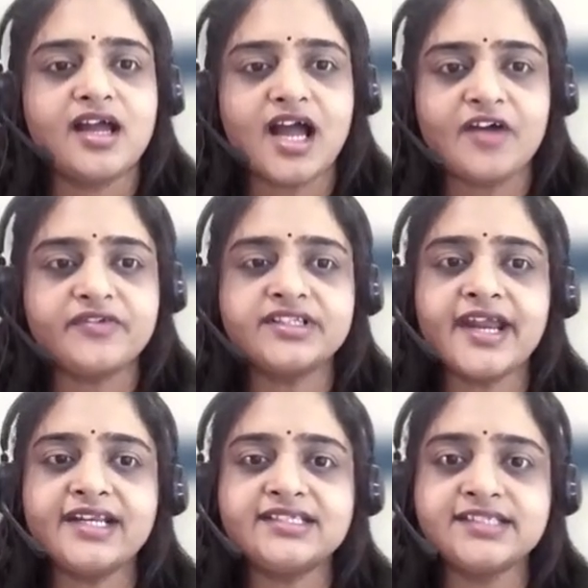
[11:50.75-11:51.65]
After
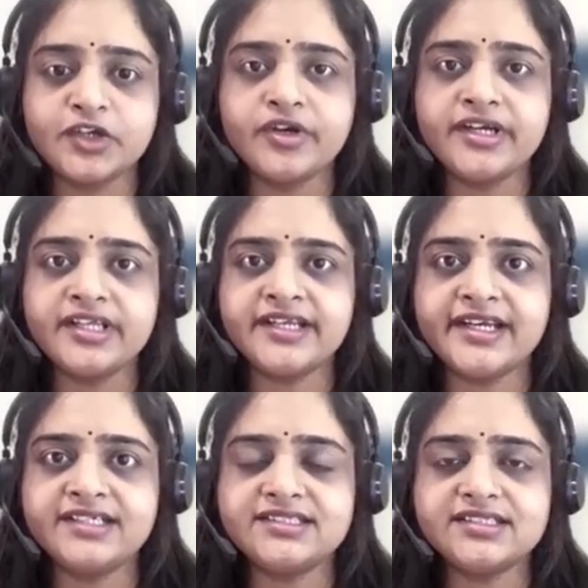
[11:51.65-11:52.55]
that, security
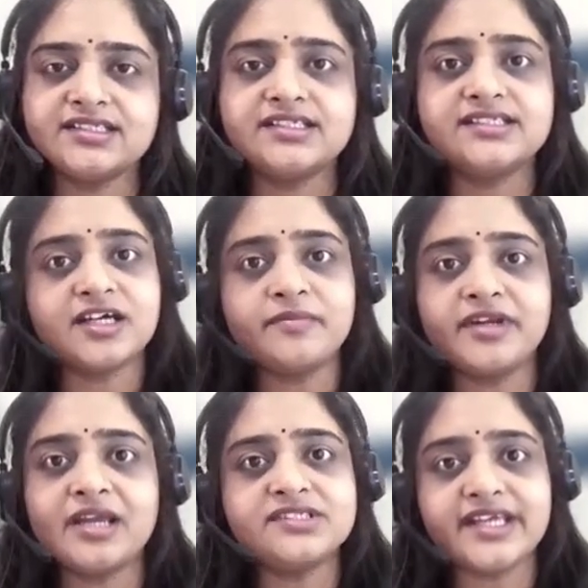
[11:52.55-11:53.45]
threats.
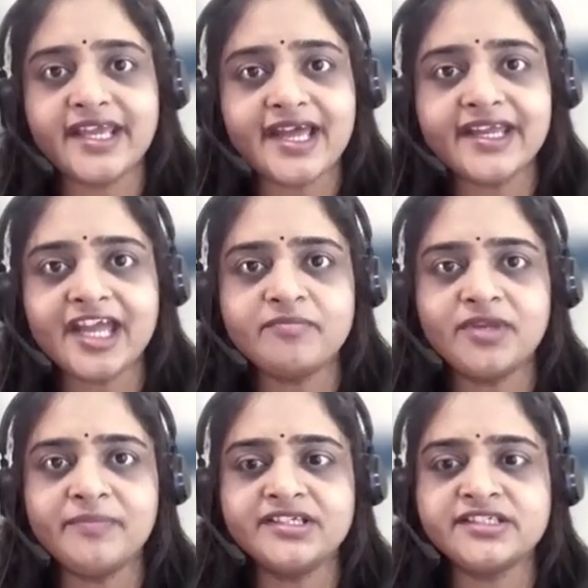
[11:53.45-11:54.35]
Sometimes AI can be
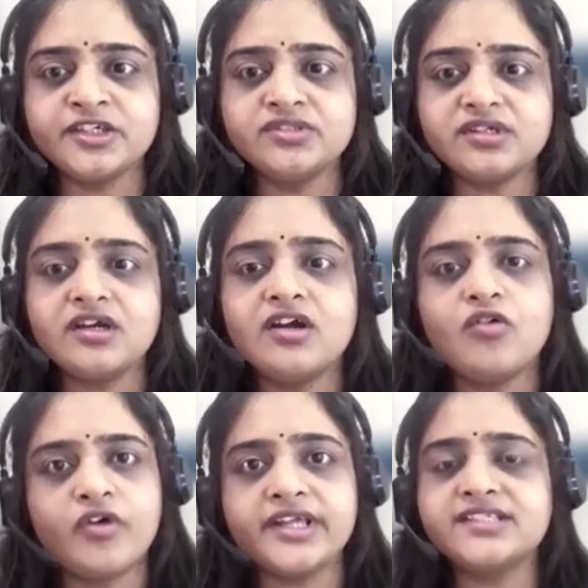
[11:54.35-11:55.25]
misused.
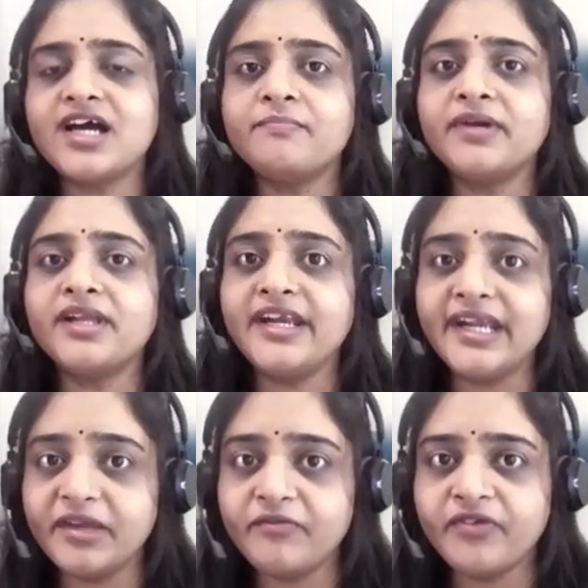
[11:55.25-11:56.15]
For example, in
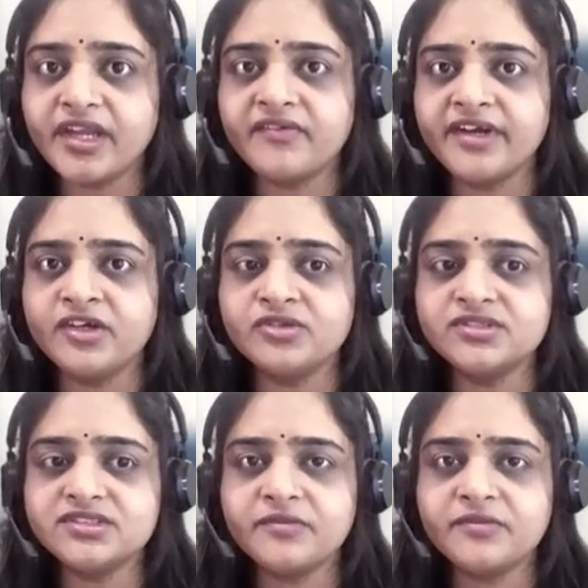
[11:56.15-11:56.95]
deepfake videos.